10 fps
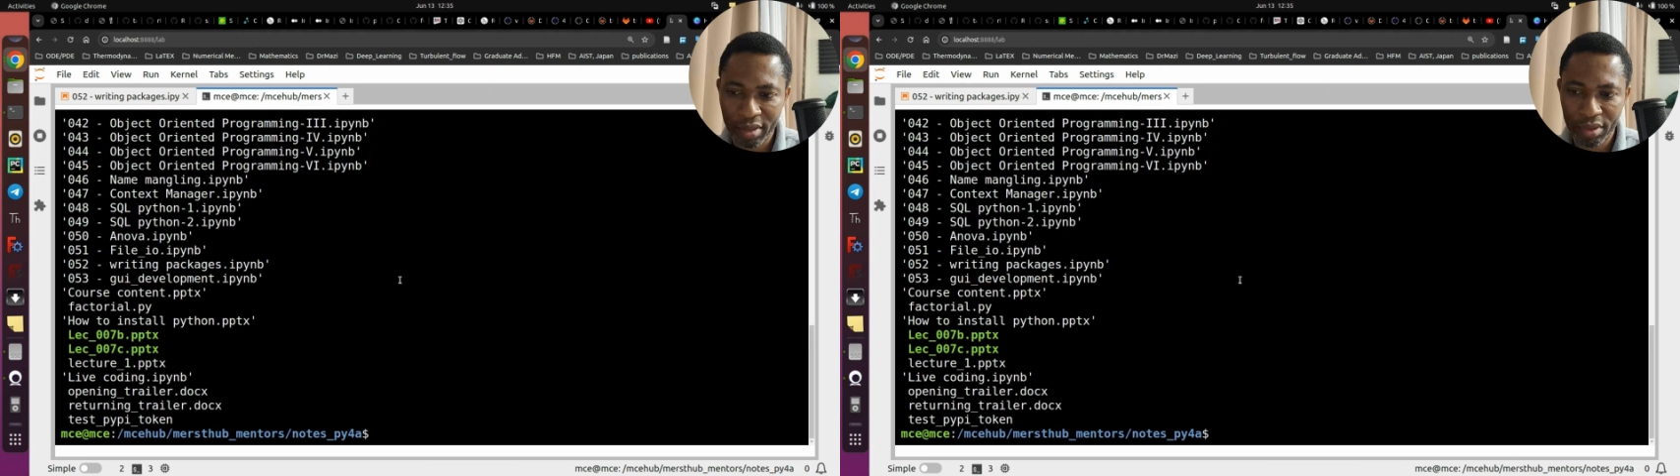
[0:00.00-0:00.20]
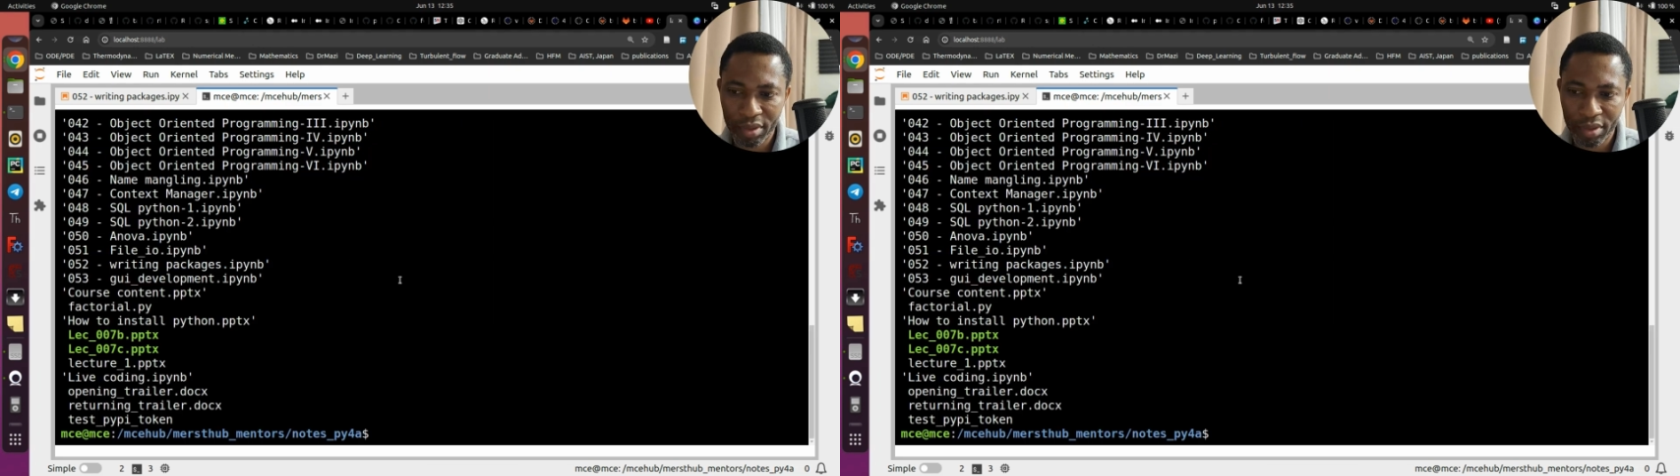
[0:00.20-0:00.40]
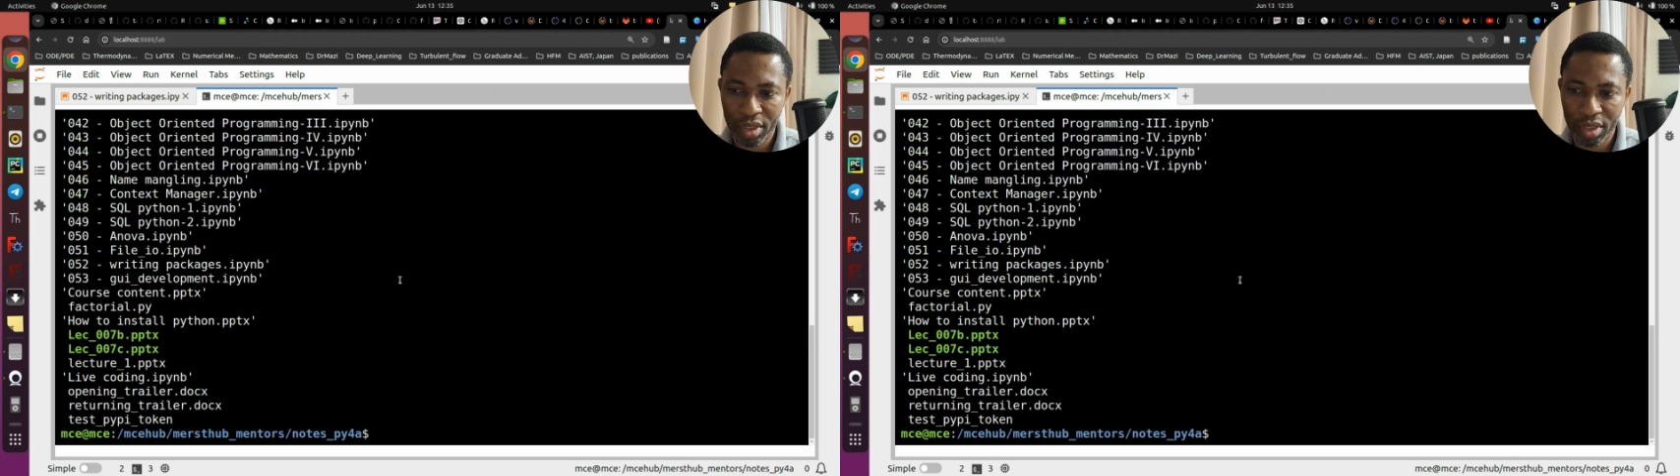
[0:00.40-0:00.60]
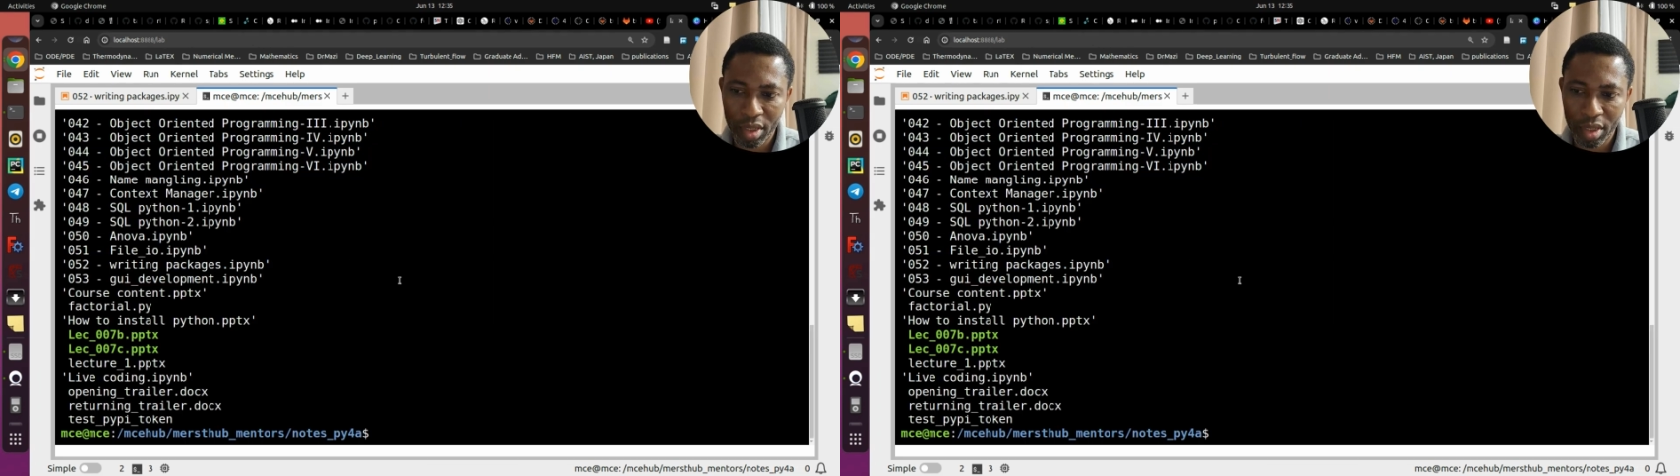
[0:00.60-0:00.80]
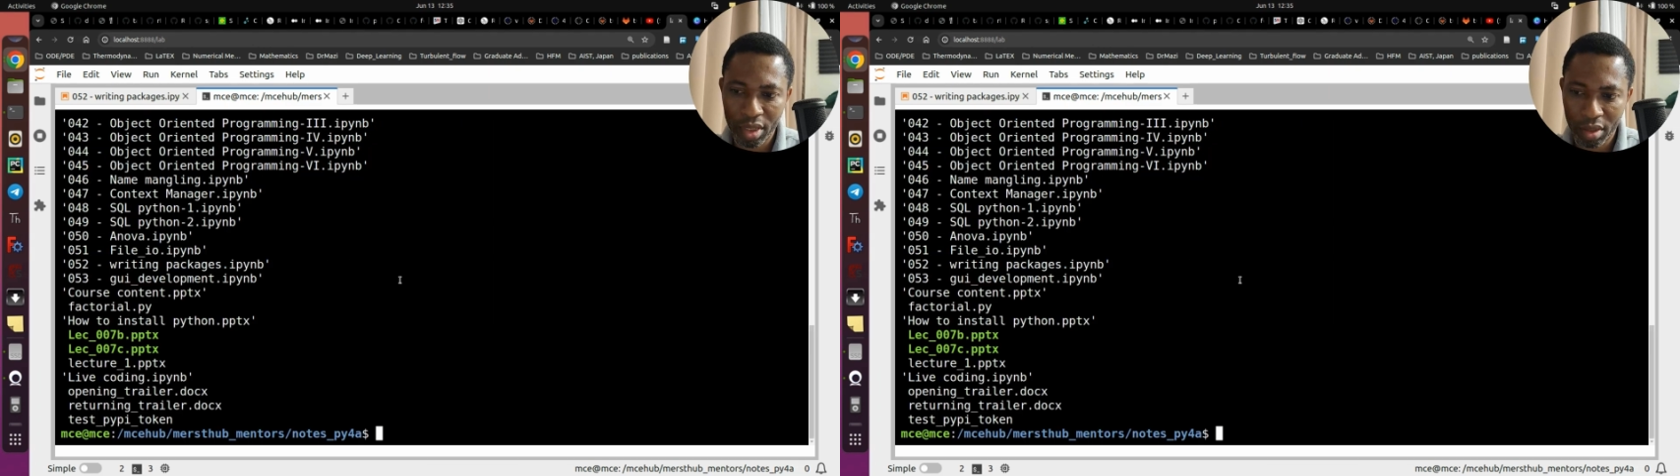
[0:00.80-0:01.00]
You can see
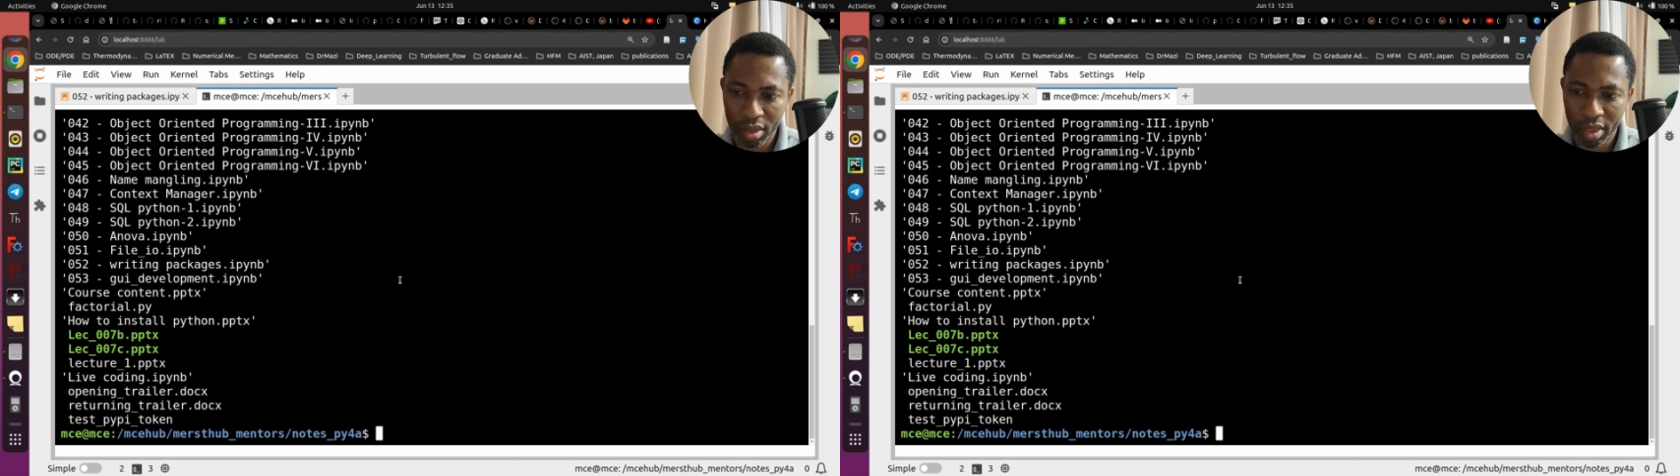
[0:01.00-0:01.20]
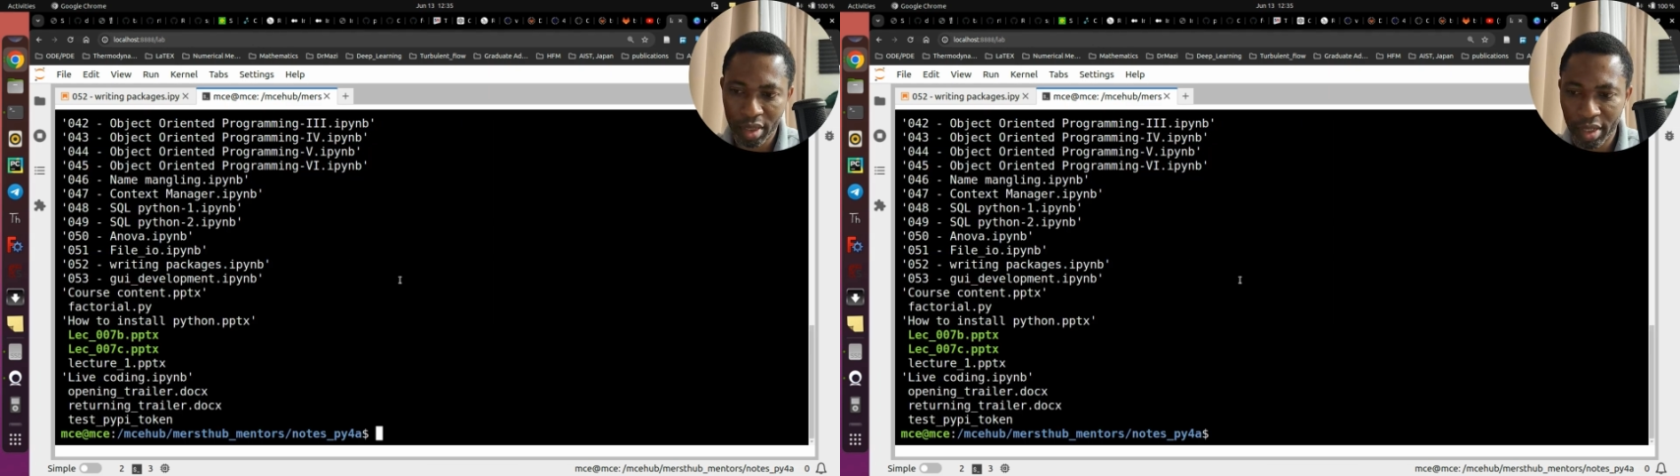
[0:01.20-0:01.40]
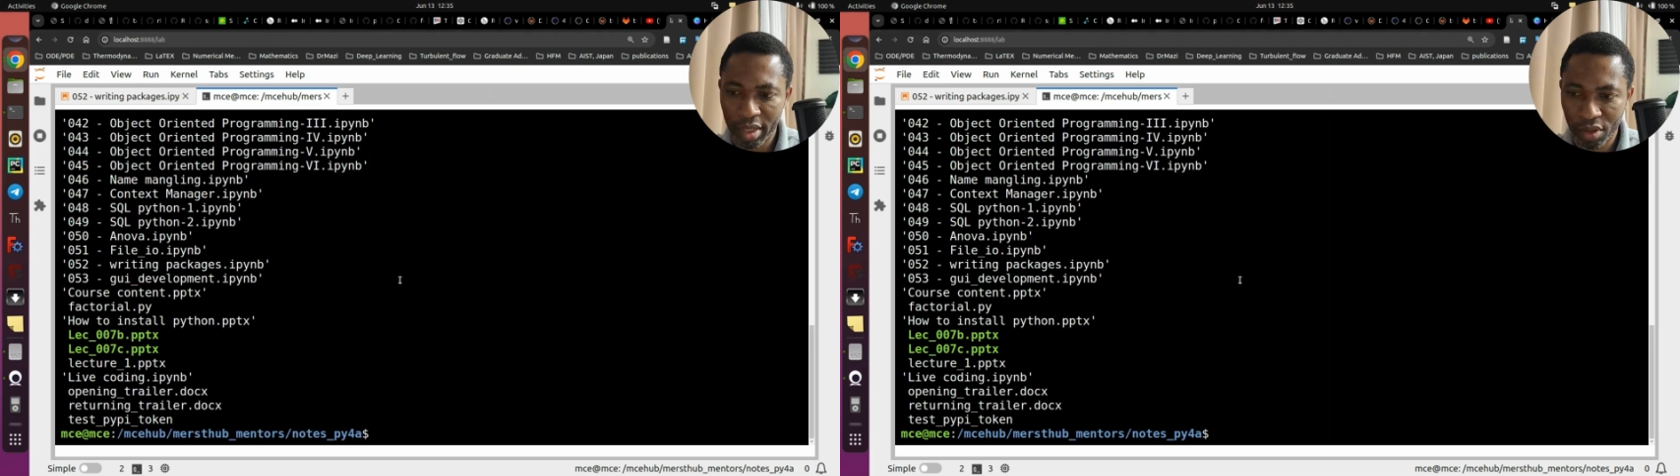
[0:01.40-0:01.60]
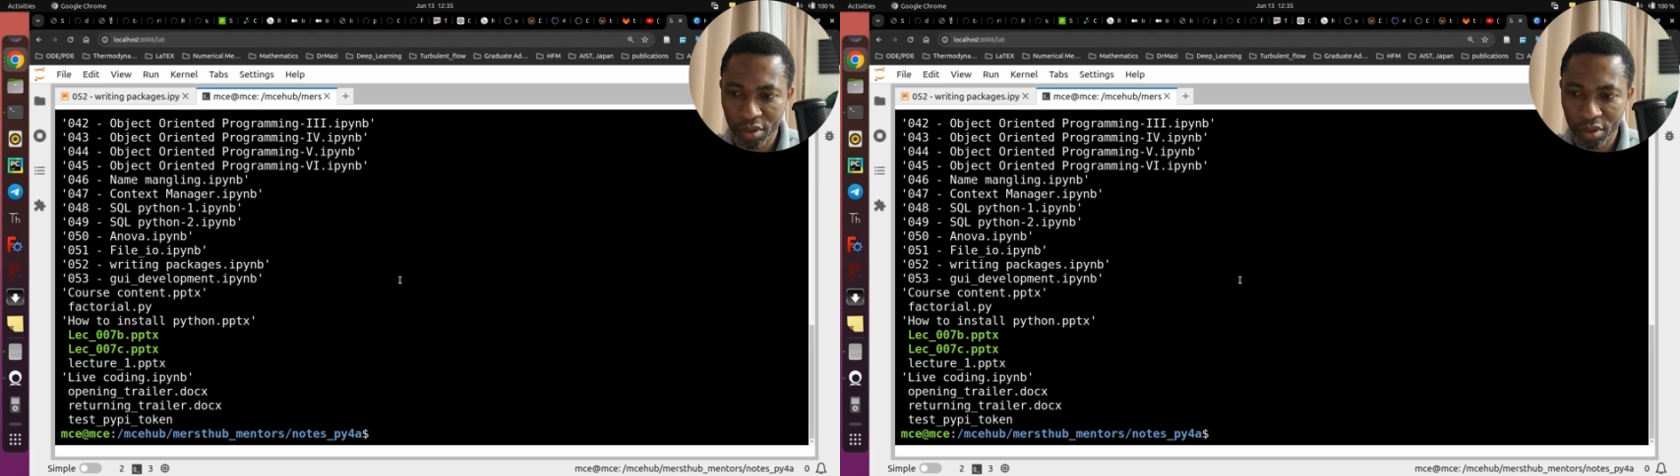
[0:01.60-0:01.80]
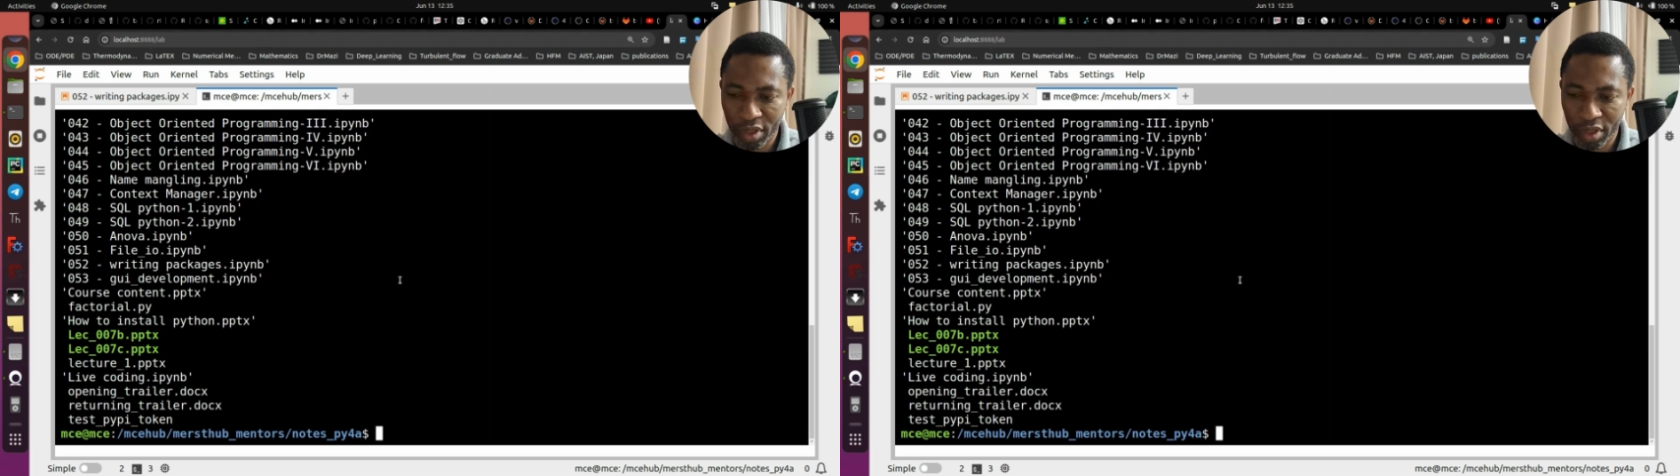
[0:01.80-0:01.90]
the list of